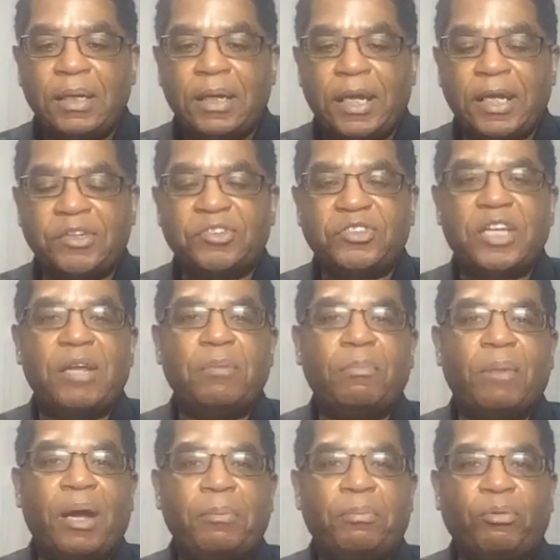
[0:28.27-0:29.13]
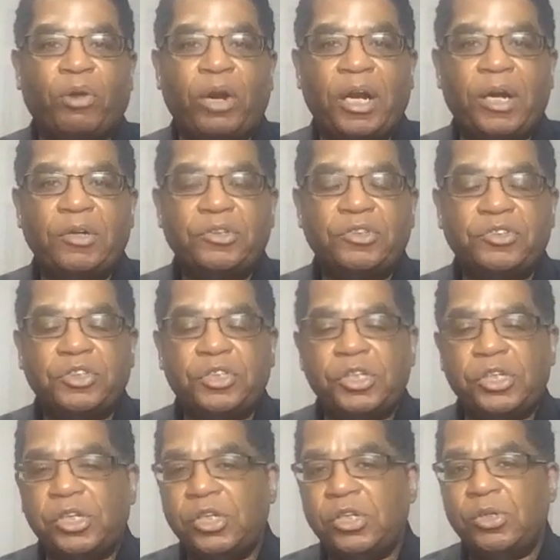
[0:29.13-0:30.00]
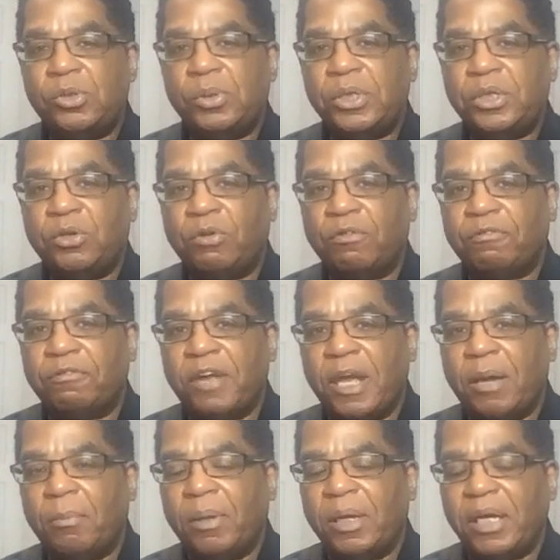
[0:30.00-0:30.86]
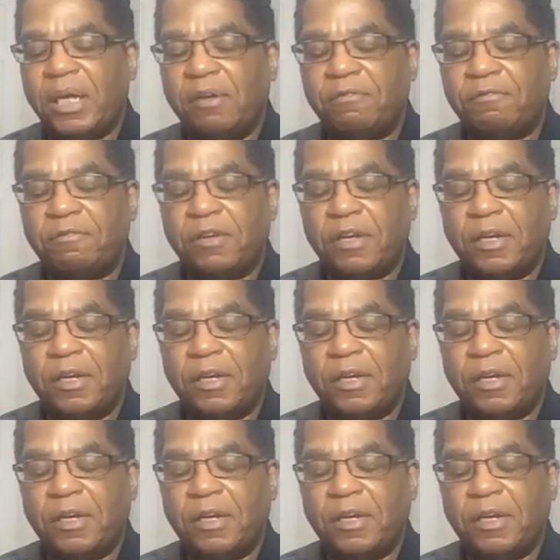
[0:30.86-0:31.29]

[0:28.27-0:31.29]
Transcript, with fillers: extend my prayers to you and your family. If